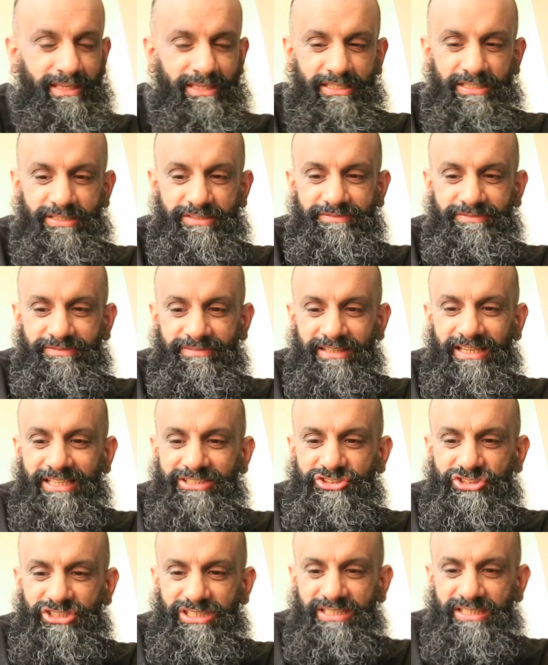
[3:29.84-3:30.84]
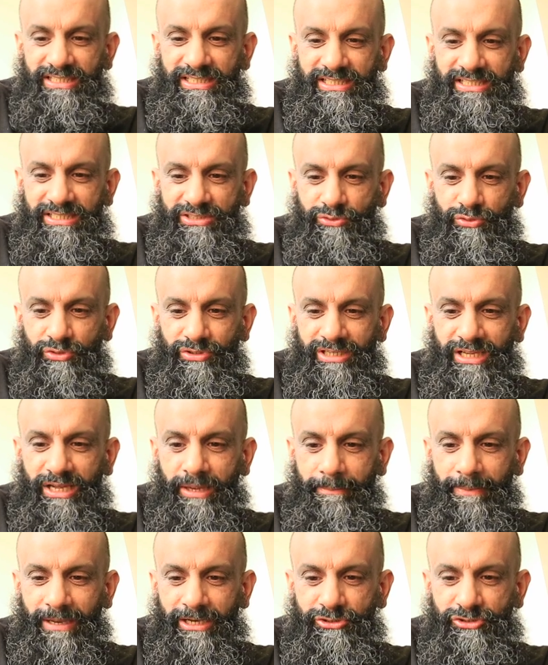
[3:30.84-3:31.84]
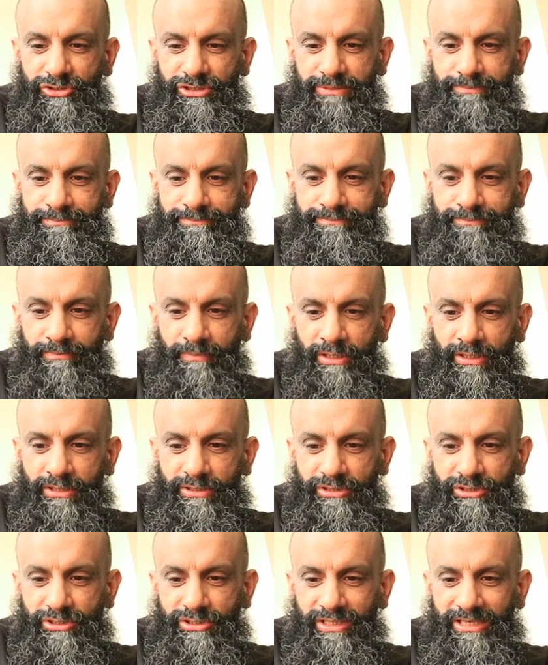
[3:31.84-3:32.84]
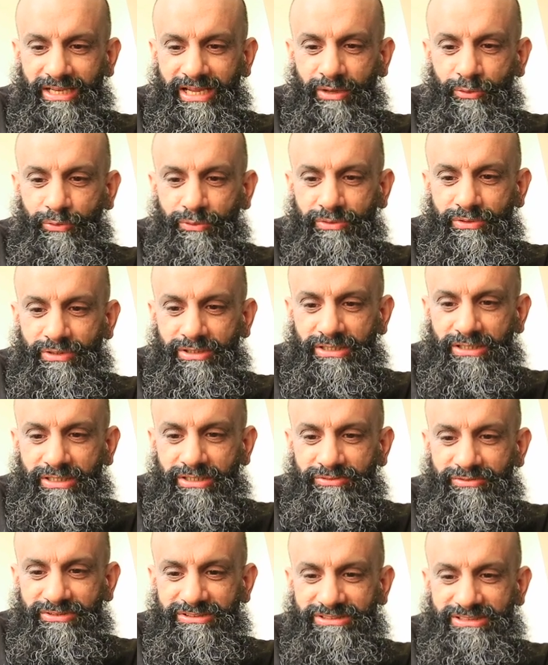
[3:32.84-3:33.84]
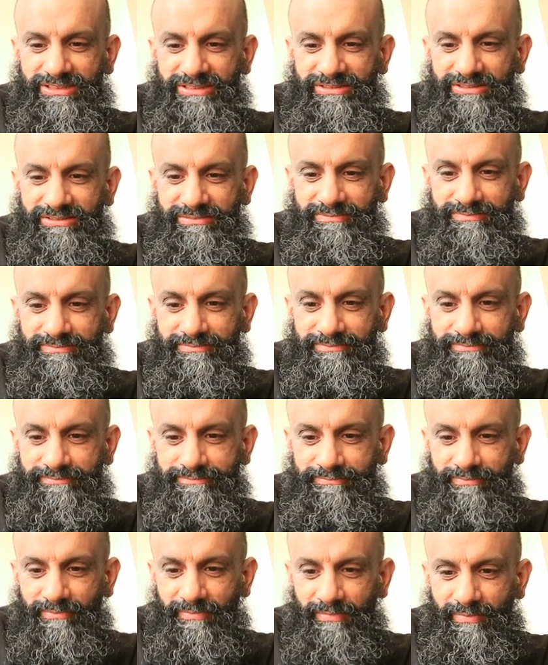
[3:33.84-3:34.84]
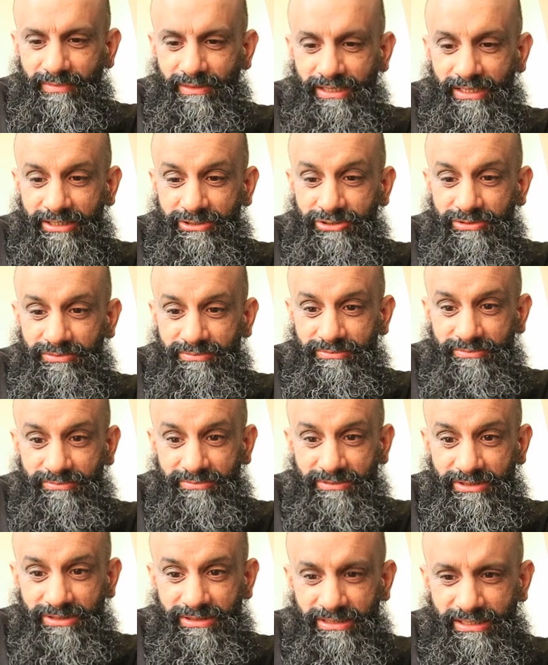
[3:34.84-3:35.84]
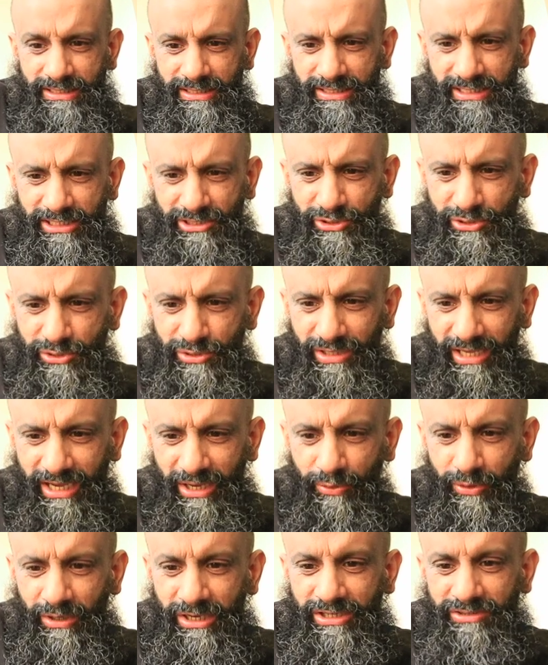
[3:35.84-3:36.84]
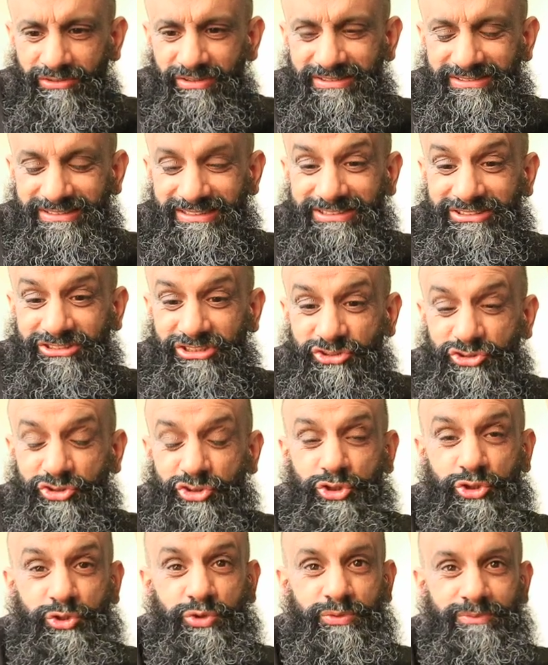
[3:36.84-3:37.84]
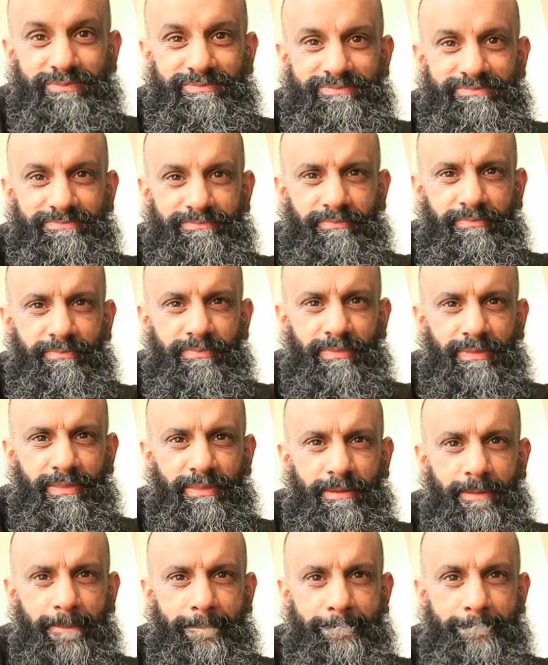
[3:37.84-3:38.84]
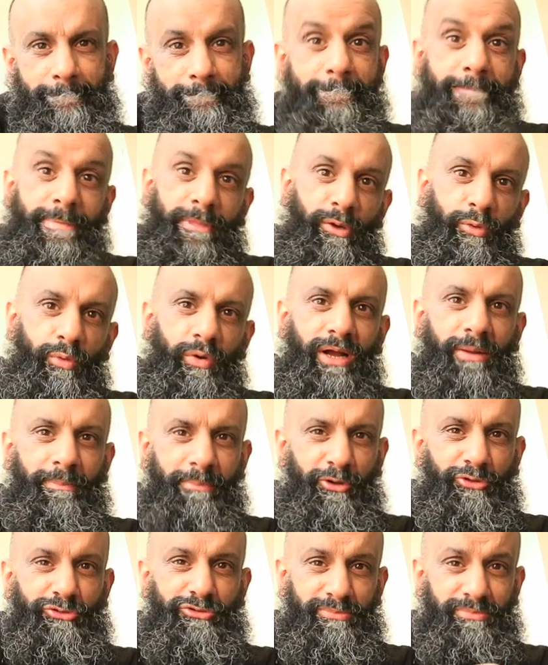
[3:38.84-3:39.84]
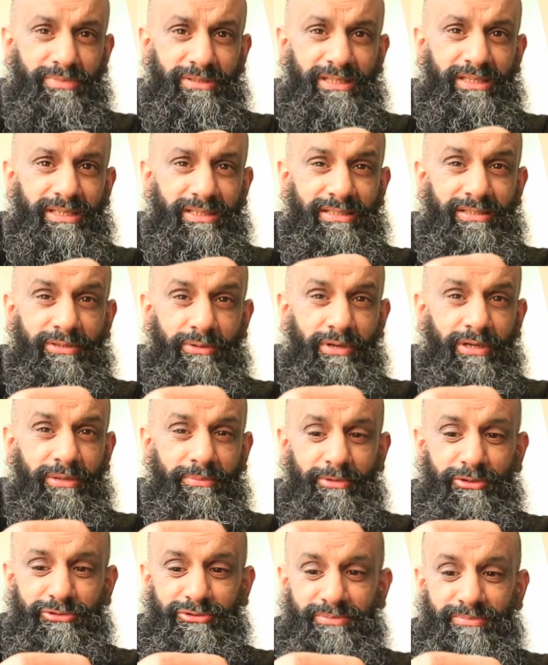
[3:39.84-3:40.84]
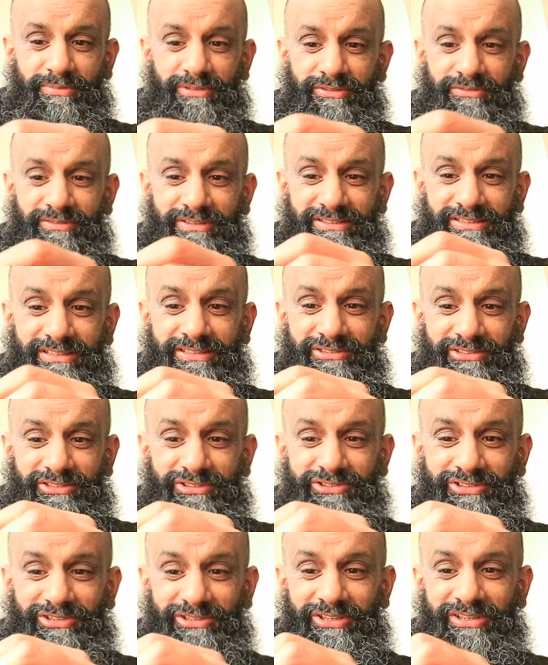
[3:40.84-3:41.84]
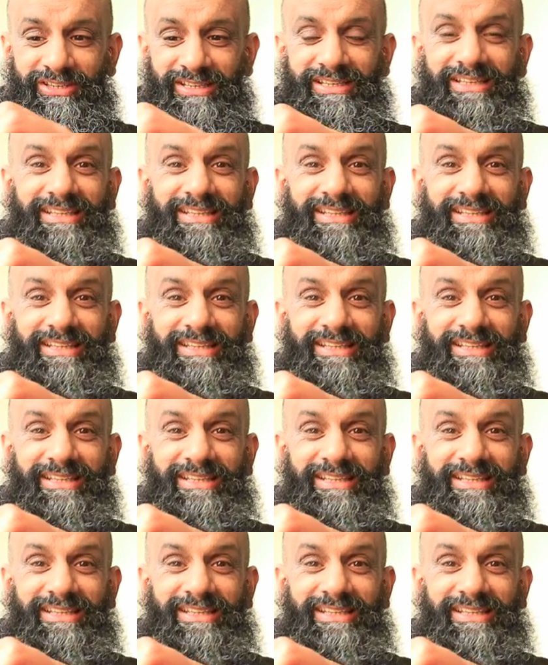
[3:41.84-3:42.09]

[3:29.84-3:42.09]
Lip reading: it's flashing, running out of battery. You can now resist, can you now resist a chew? Quite possibly resist a chew.